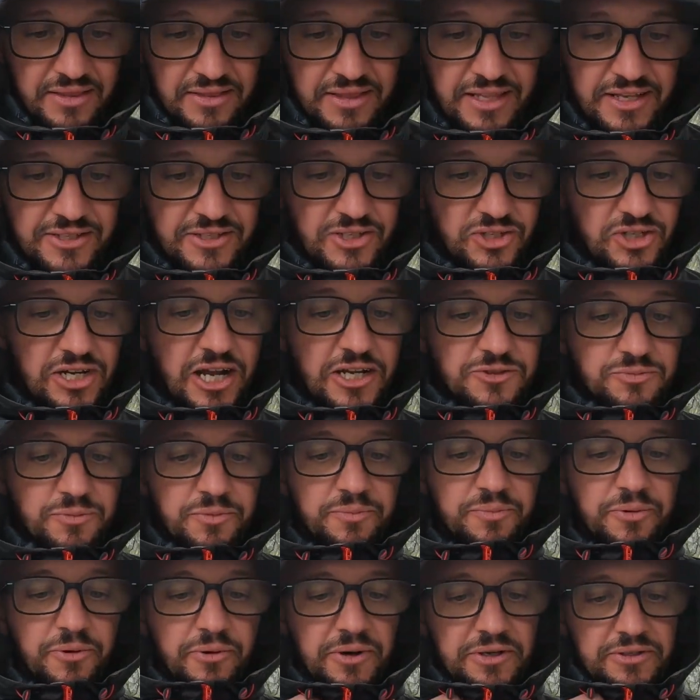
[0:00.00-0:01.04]
There's
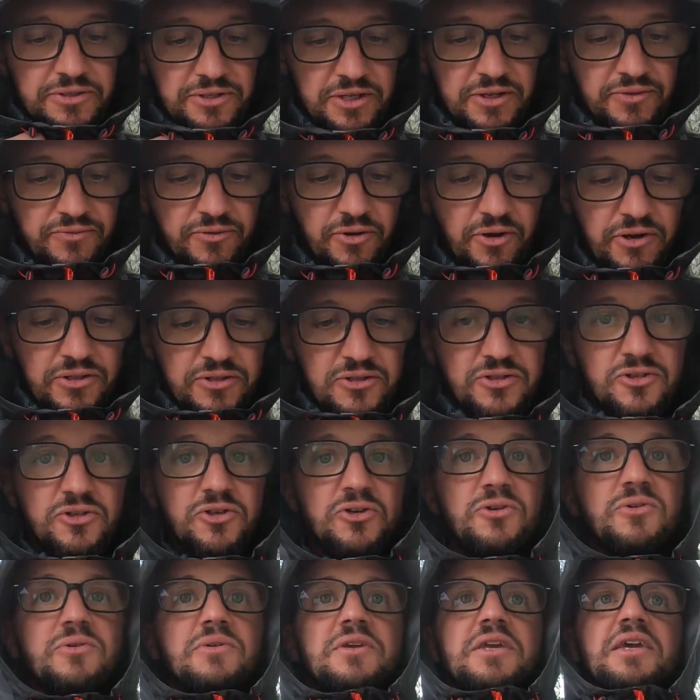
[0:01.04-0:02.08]
adjustment points, so you've got
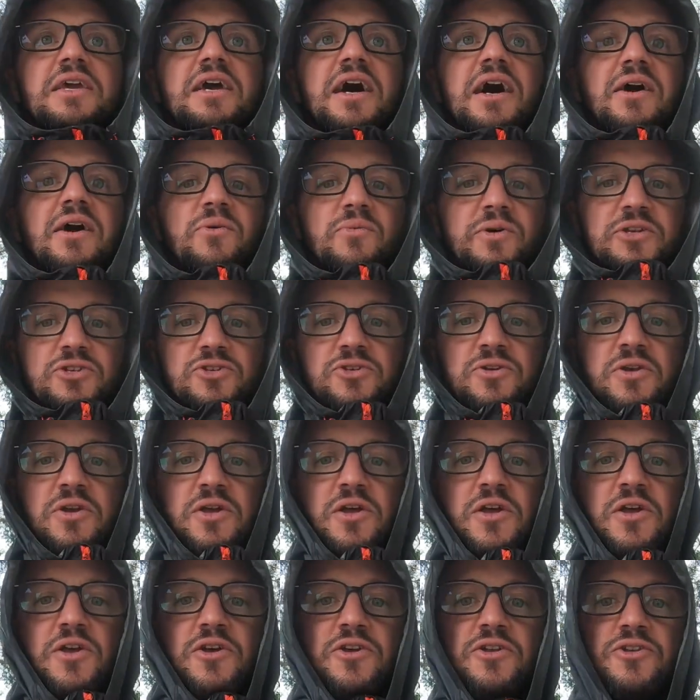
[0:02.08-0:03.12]
two here which
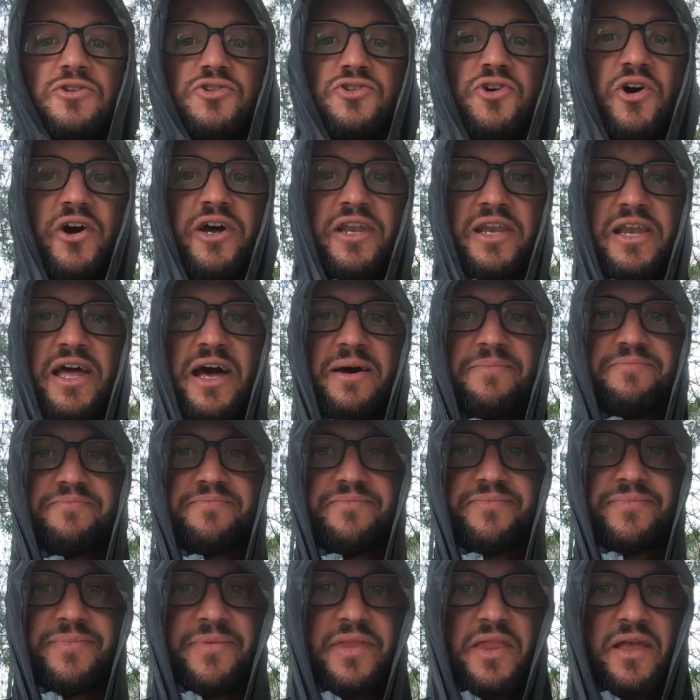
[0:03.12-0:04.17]
tighten up
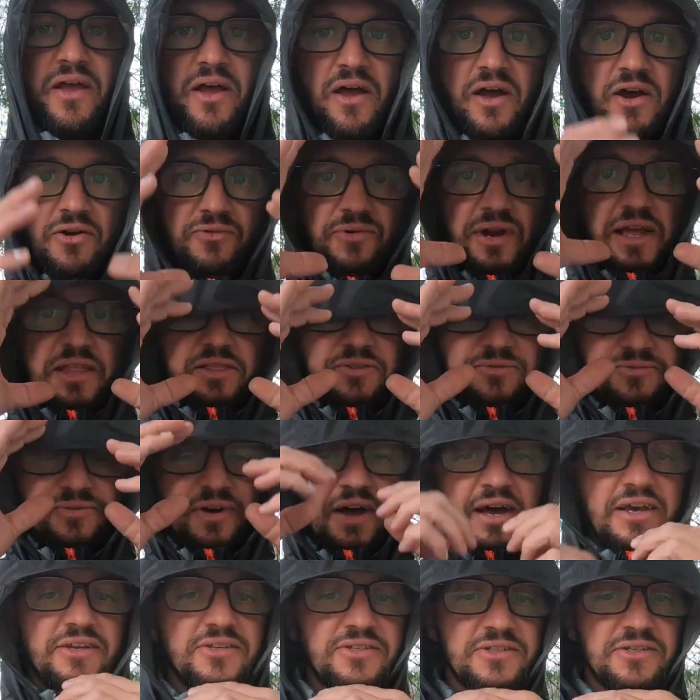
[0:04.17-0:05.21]
around the
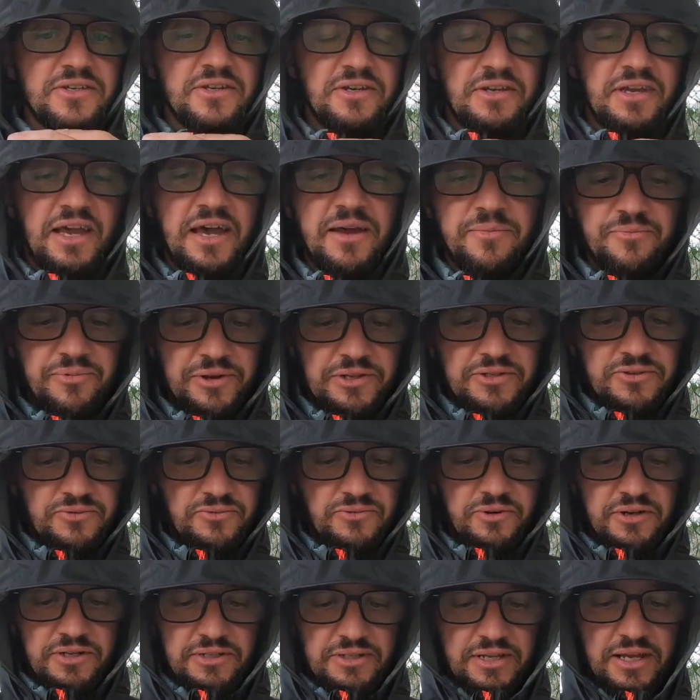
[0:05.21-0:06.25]
face. Okay, it brings it
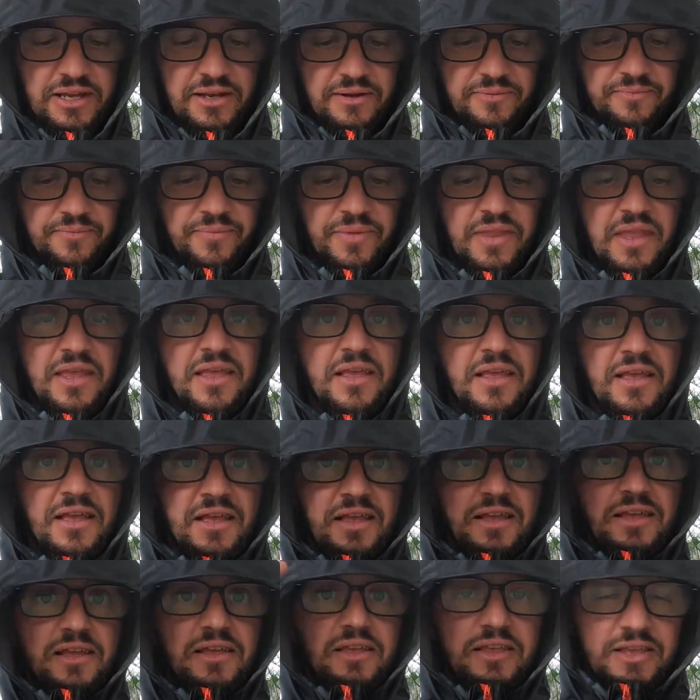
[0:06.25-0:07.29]
right down.
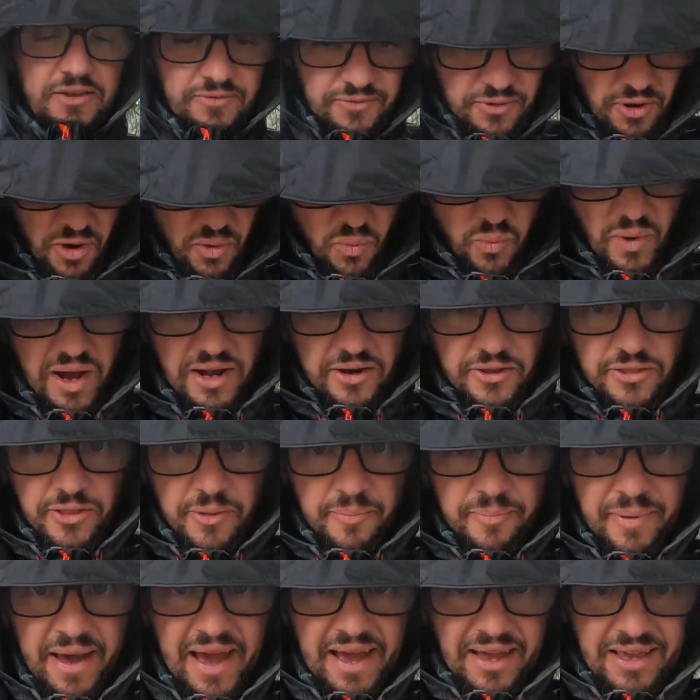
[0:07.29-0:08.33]
You've got one on the
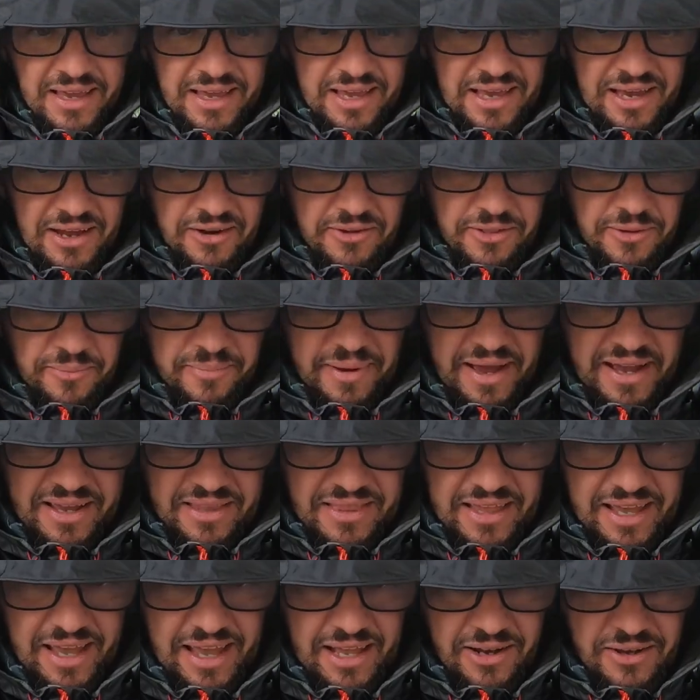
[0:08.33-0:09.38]
back here, on the back of
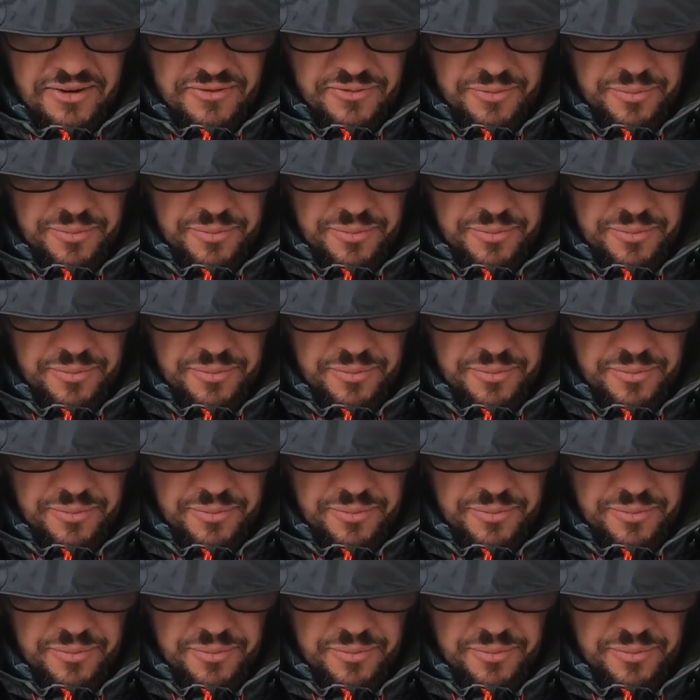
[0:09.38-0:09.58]
the head.